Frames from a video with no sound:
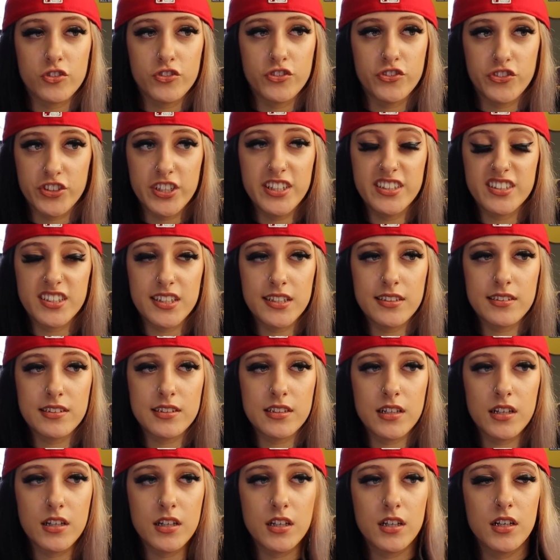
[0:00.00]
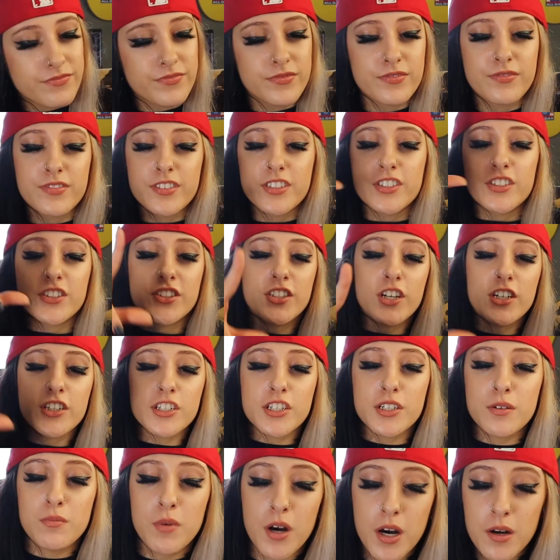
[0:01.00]
Jesus. Suck
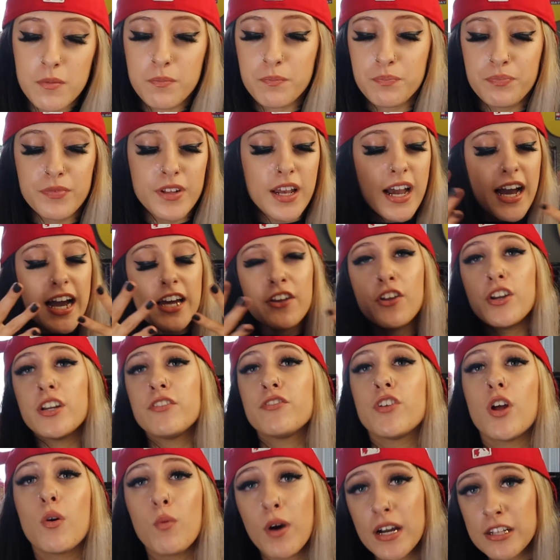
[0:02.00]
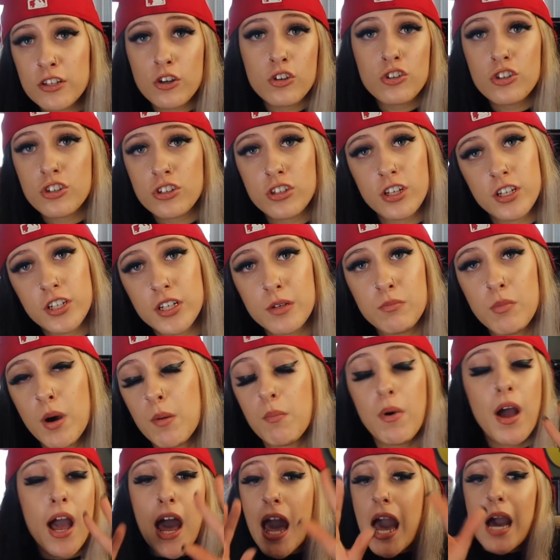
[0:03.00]
your mum. I don't even know why I told you to suck your mum.
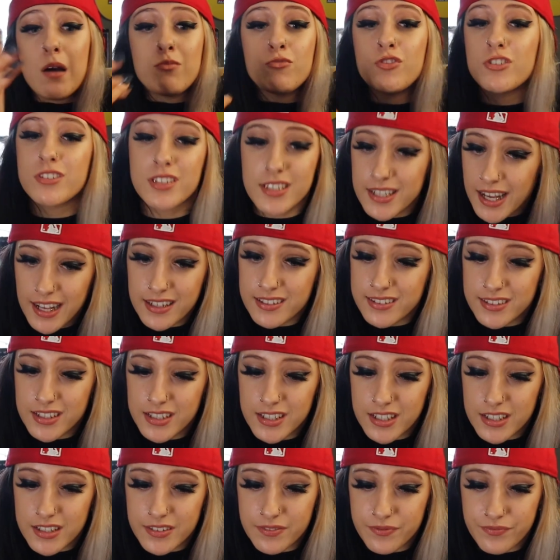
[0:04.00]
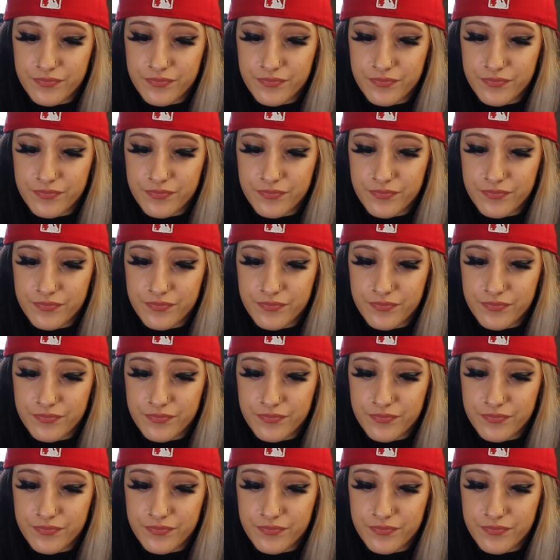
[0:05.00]
I'm just gassed in it.